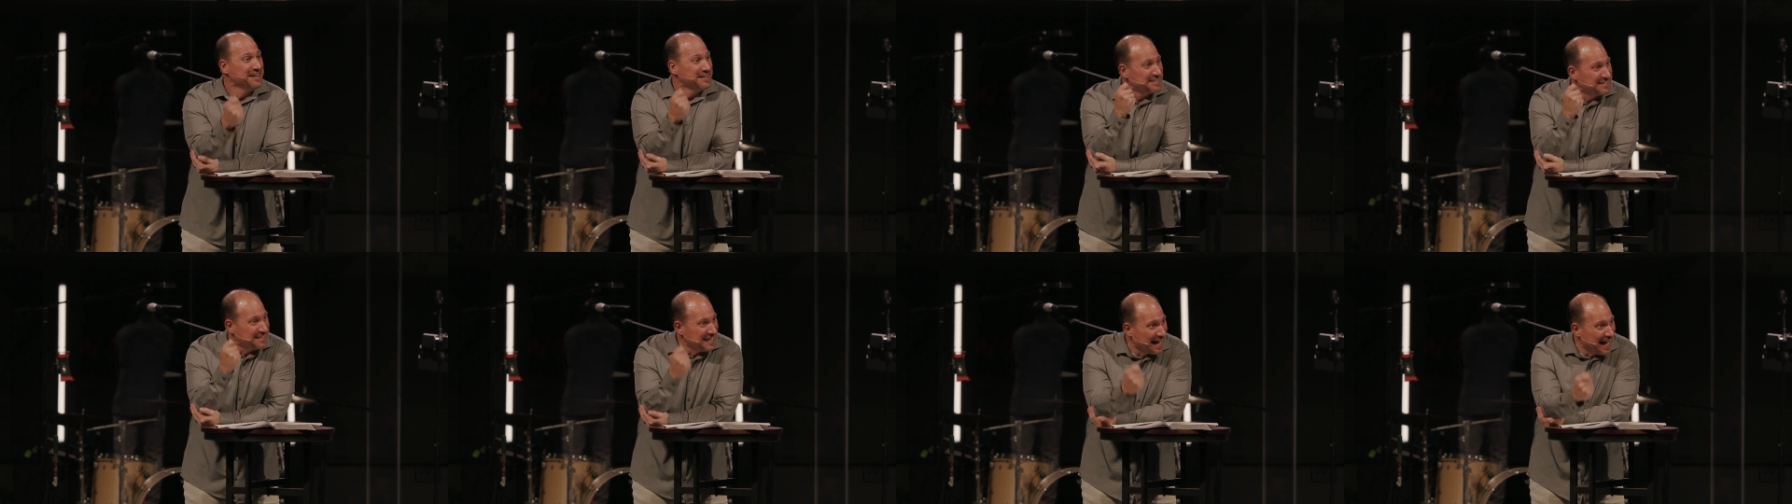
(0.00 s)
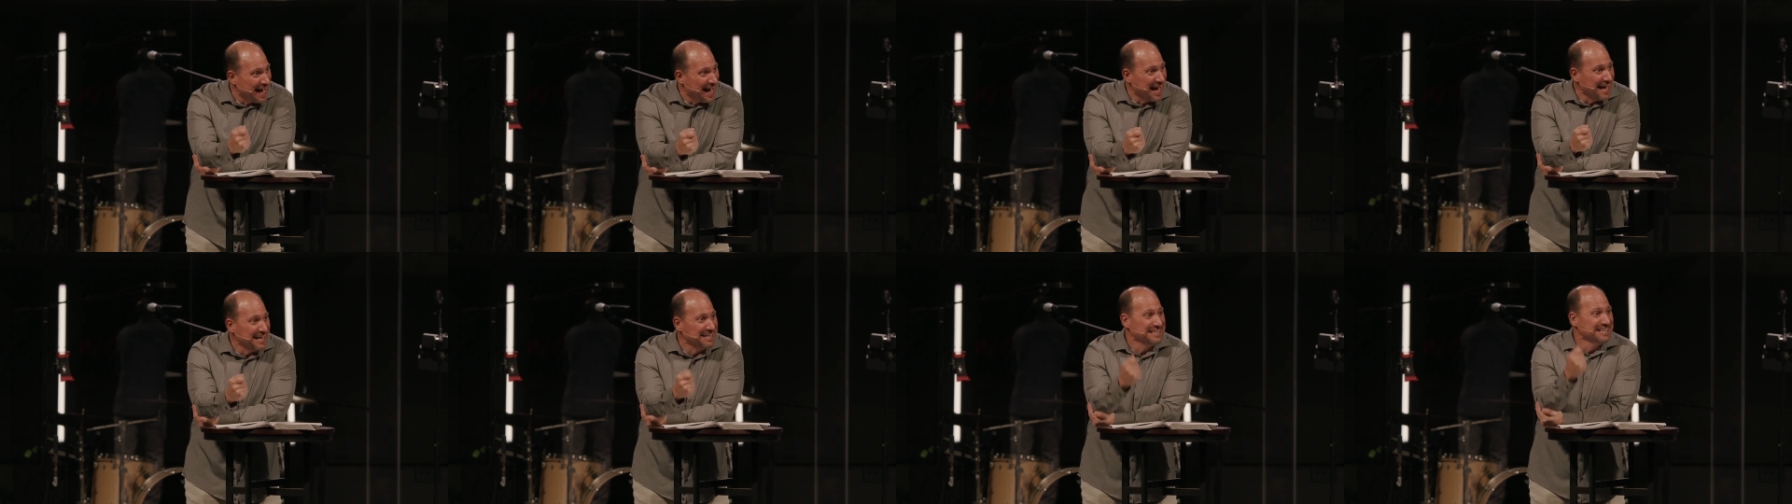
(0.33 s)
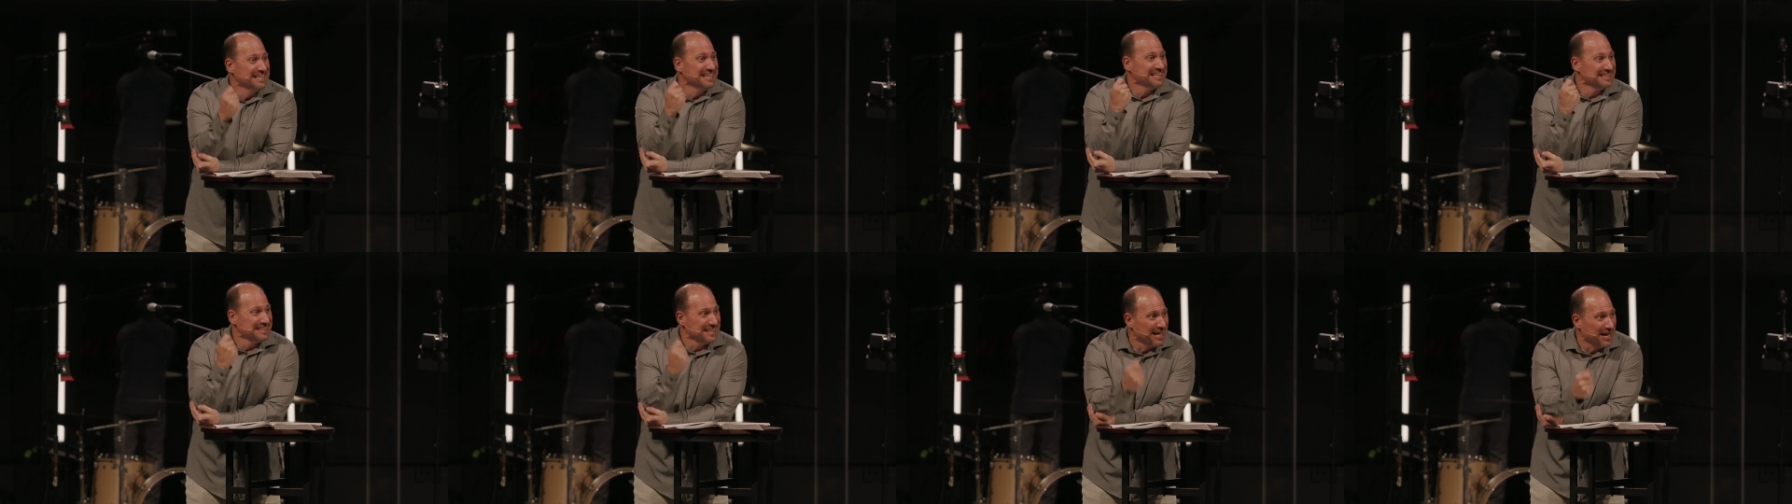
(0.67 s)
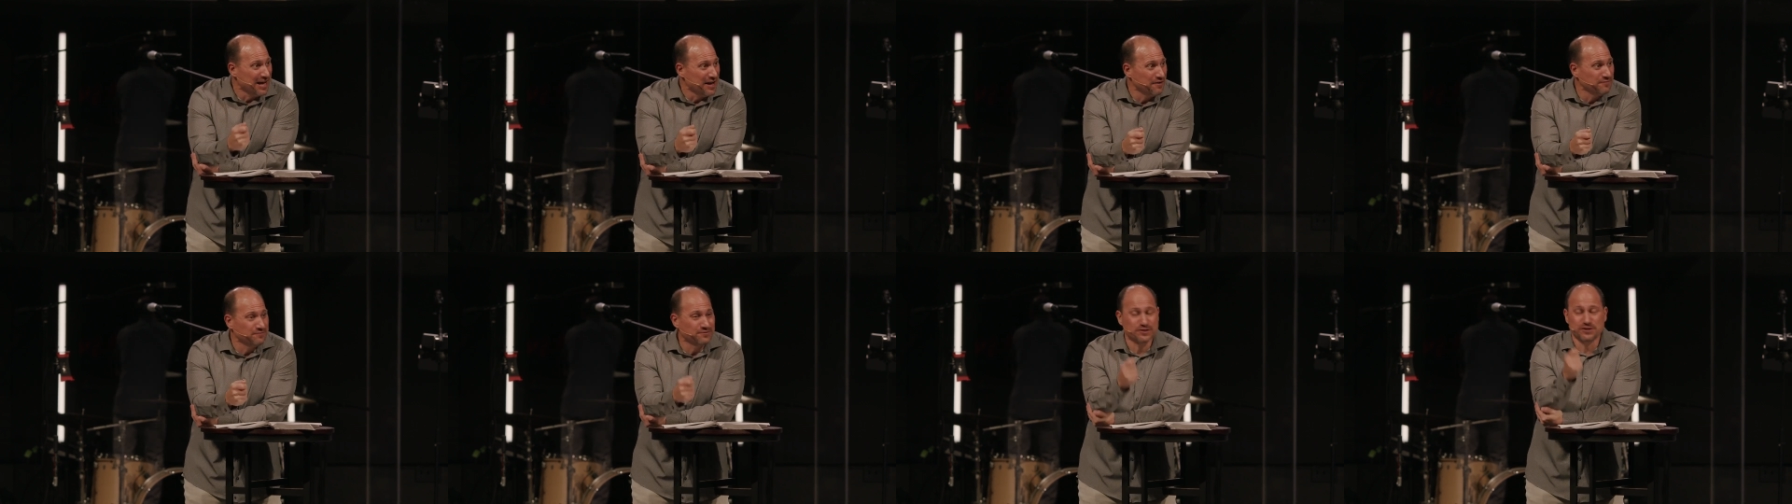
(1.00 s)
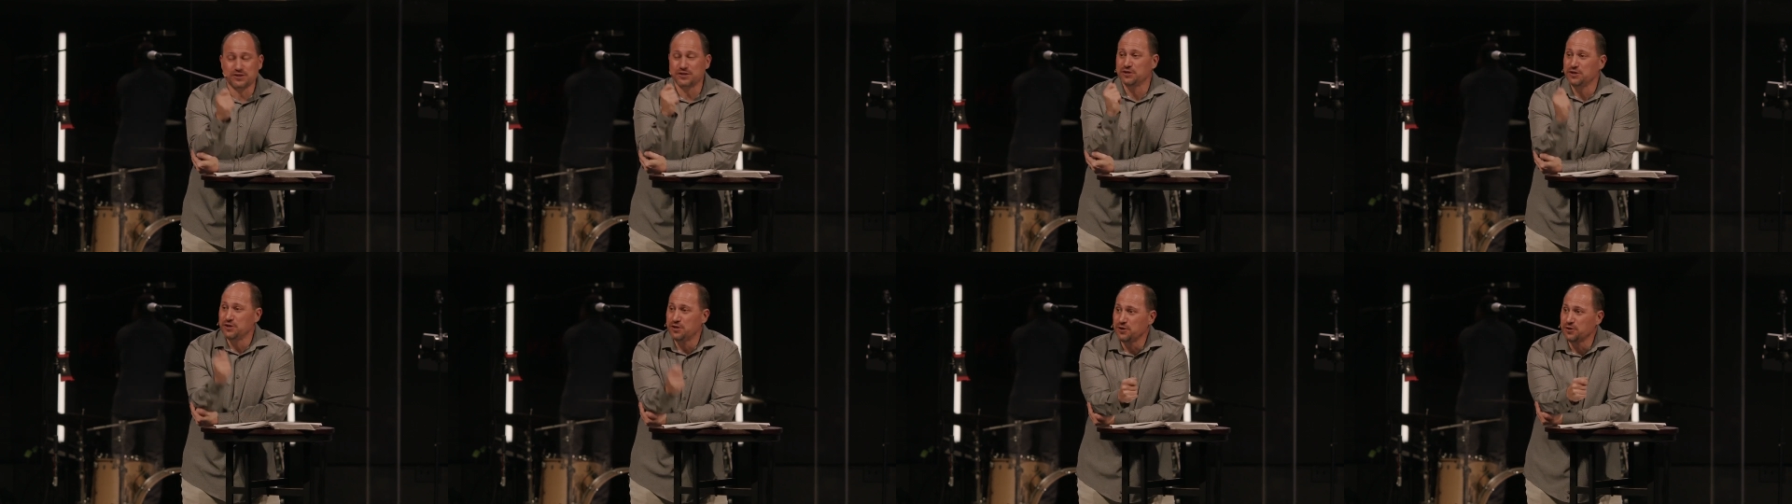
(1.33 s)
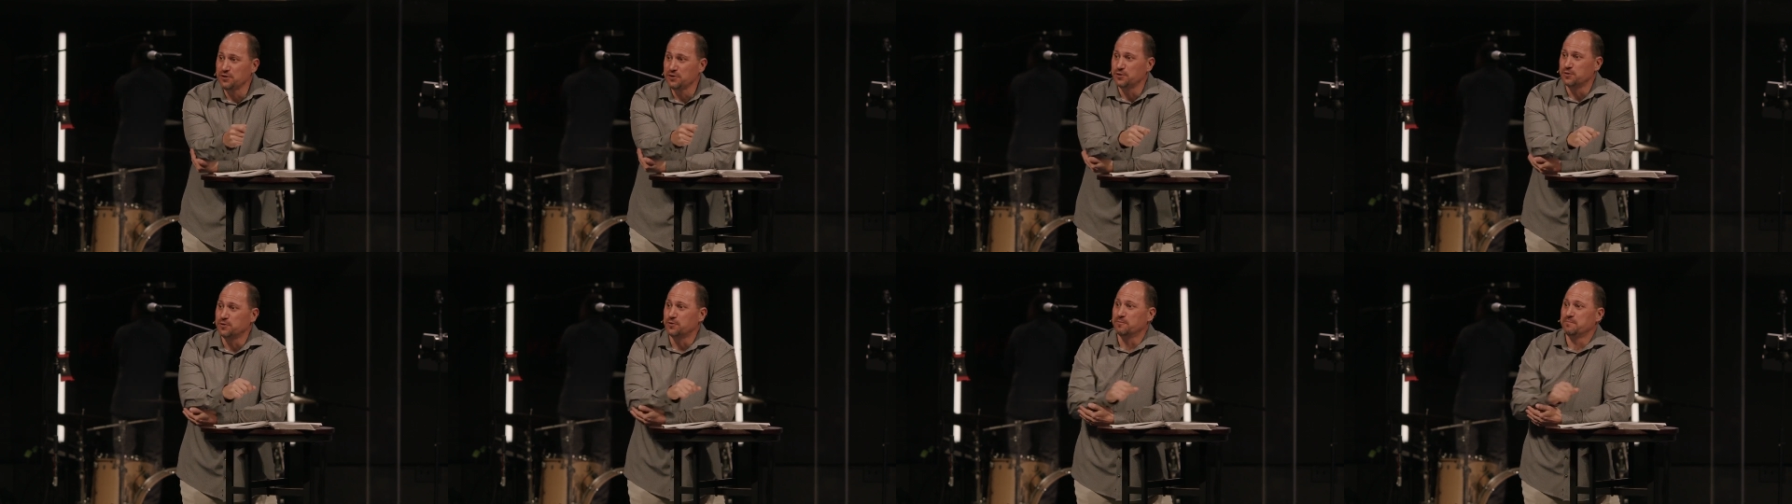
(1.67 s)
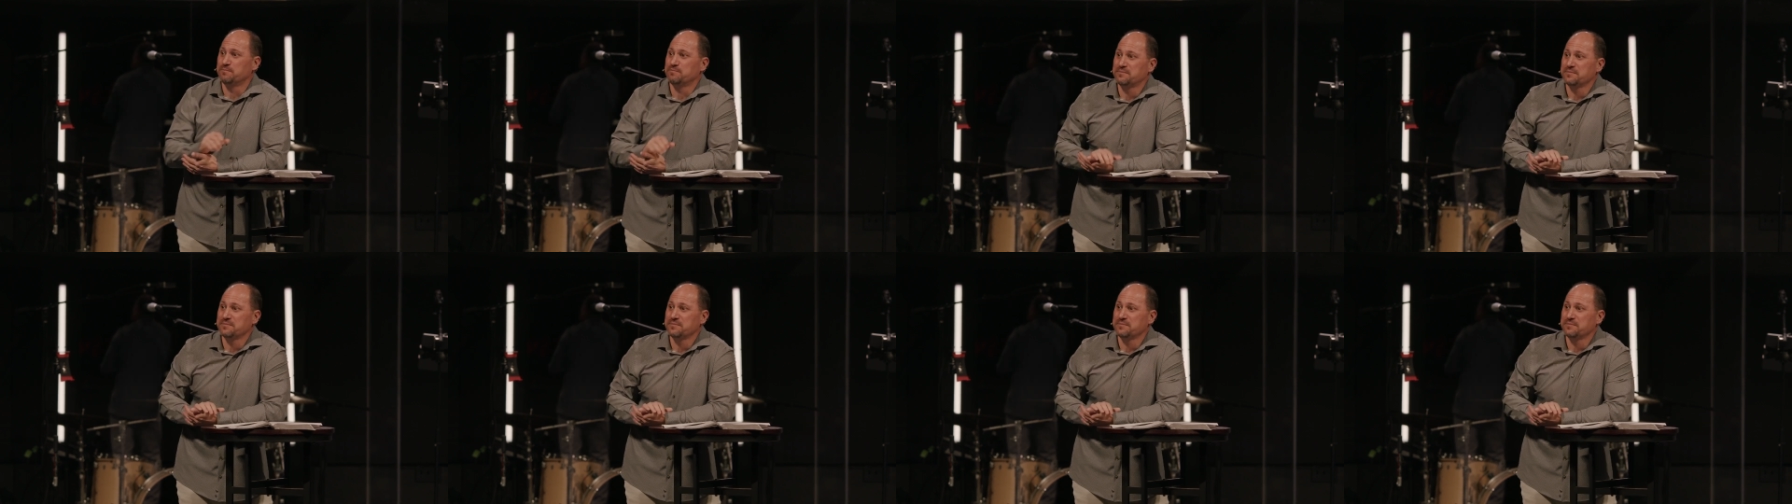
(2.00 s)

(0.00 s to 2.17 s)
God loves you.